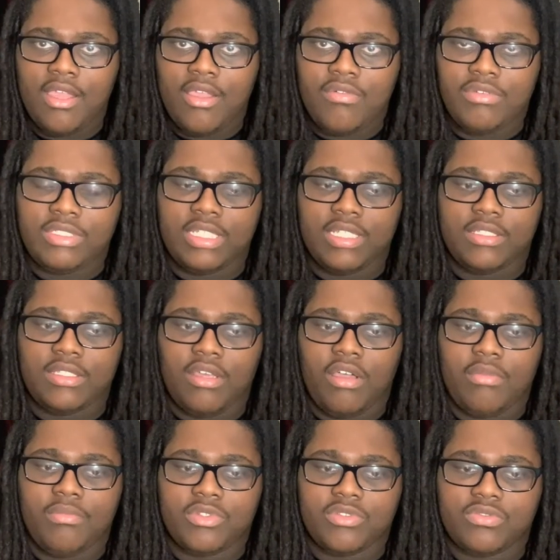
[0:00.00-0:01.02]
We're together
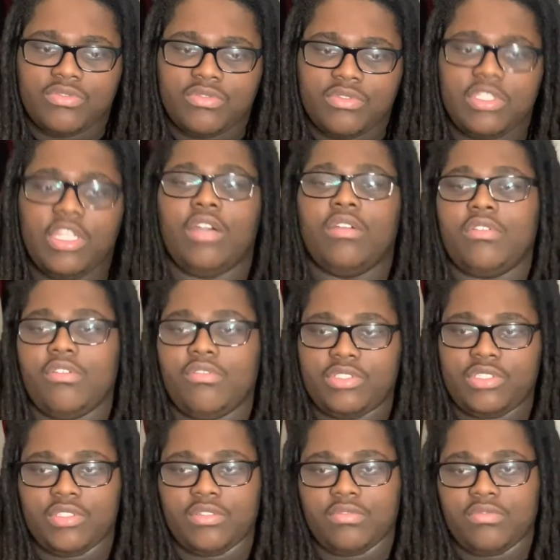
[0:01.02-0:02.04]
almost. No, it
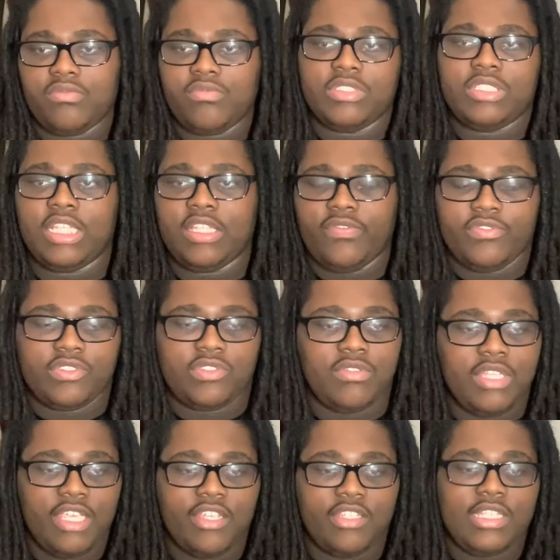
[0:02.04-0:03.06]
was two. We're together for 2
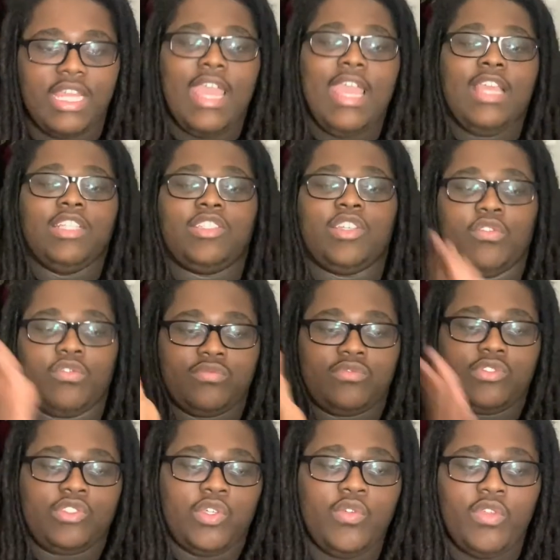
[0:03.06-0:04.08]
years. So
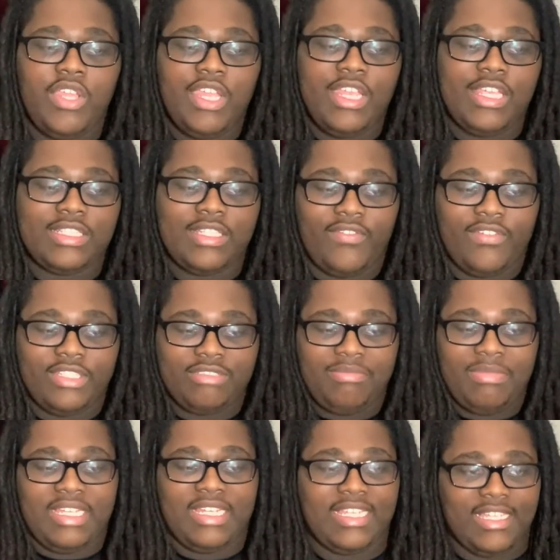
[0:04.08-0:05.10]
2 years of us
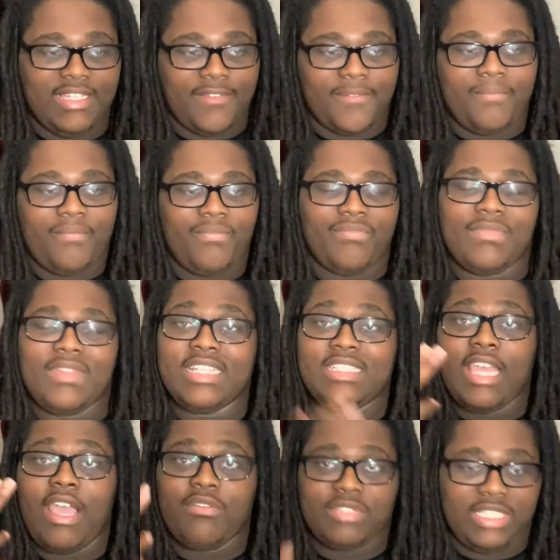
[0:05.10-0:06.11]
being together, this
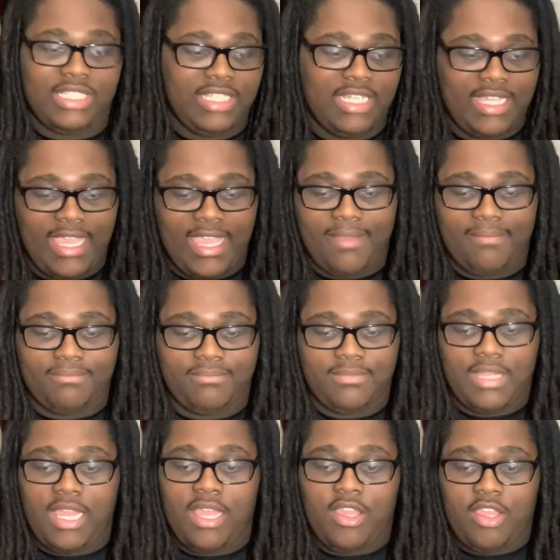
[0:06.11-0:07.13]
how I was eating her cat.
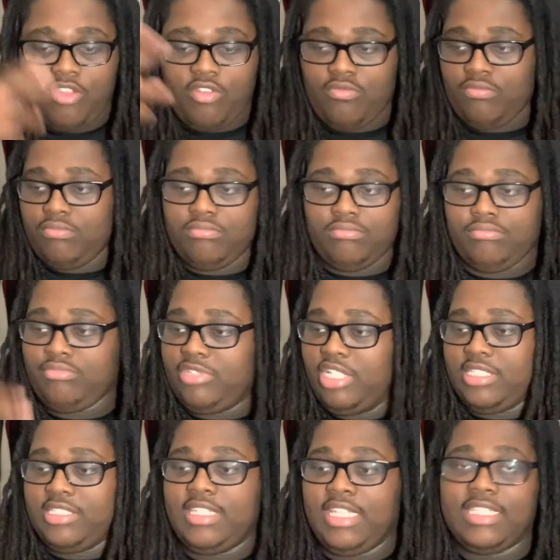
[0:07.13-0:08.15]

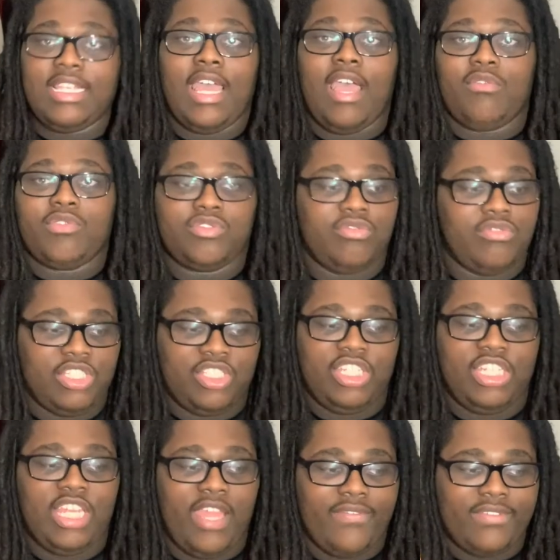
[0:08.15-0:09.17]
This how I was doing it.
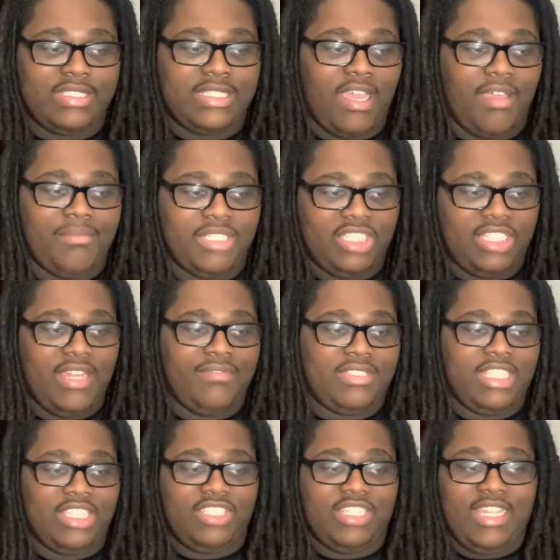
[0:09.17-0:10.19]
She never stopped me. She never
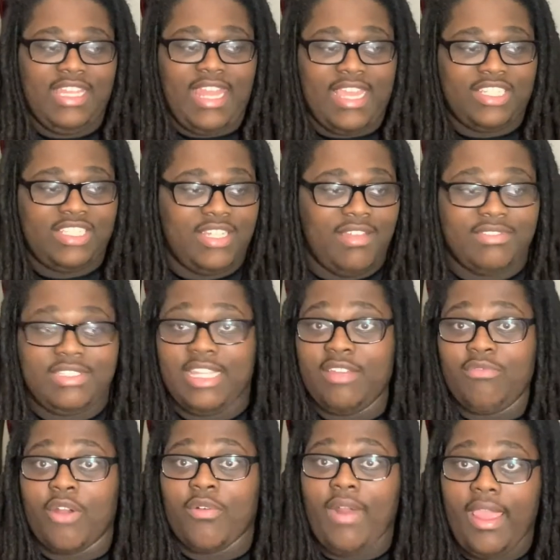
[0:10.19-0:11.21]
said she didn't like. She never said it
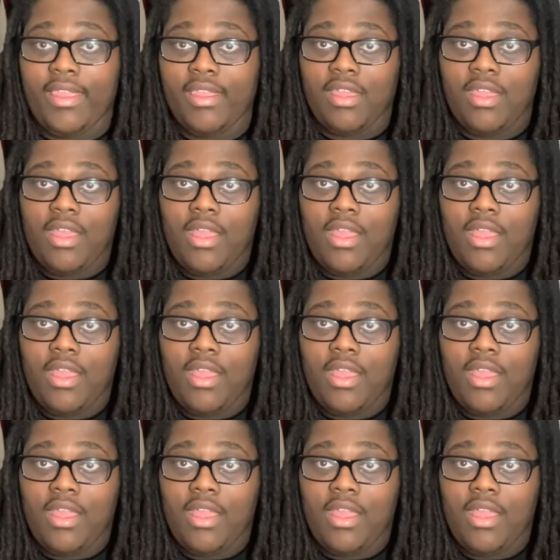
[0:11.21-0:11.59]
went right.